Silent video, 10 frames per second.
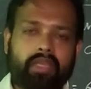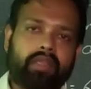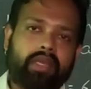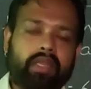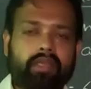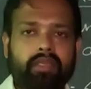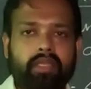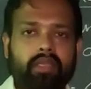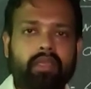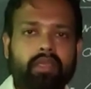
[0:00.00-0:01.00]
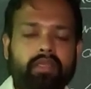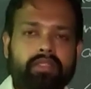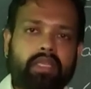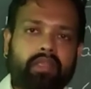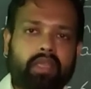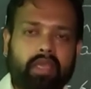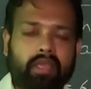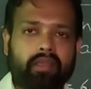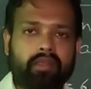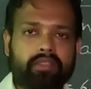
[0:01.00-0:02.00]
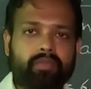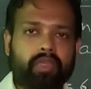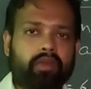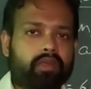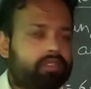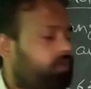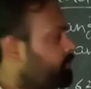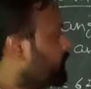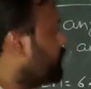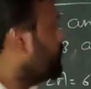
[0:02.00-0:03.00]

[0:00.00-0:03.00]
we can directly take the angles because of